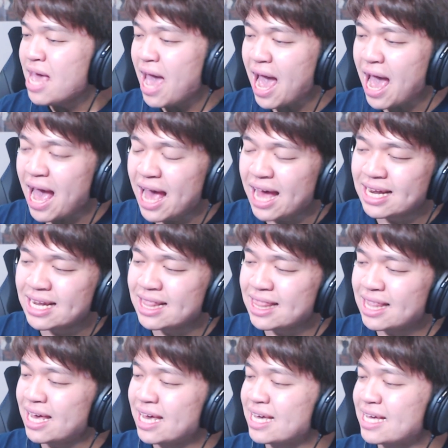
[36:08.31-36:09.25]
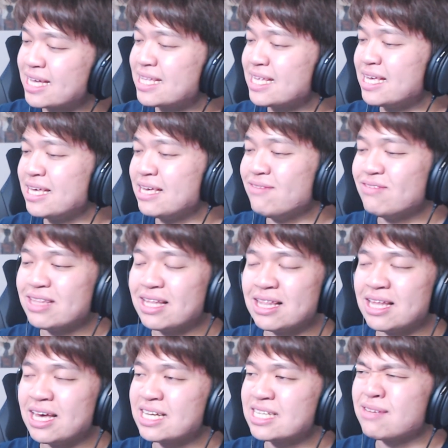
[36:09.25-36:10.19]
And like, even the
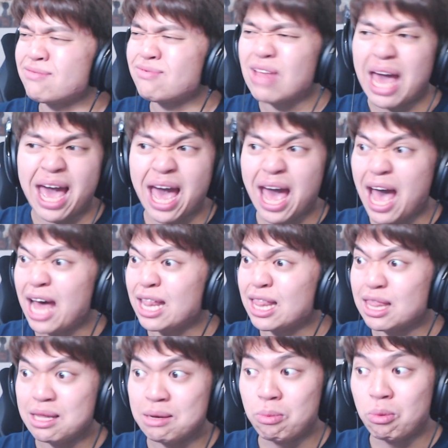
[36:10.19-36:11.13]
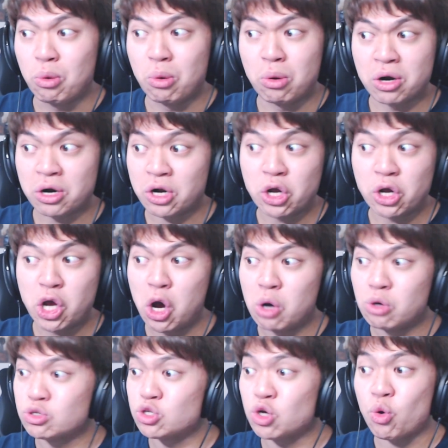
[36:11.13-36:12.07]
likes of the ad-lib work
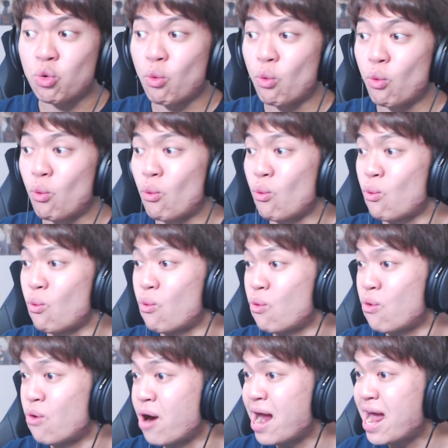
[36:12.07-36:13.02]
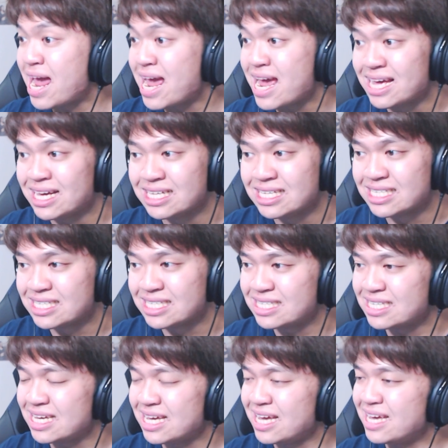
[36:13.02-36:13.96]
goes
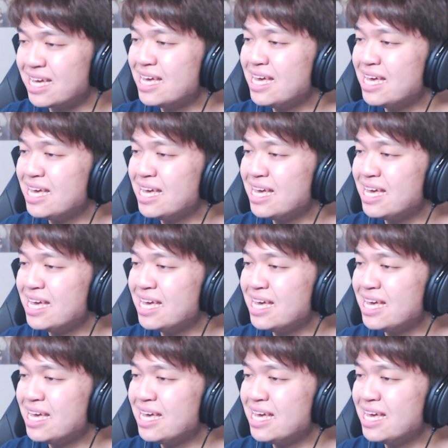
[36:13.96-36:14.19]
crazy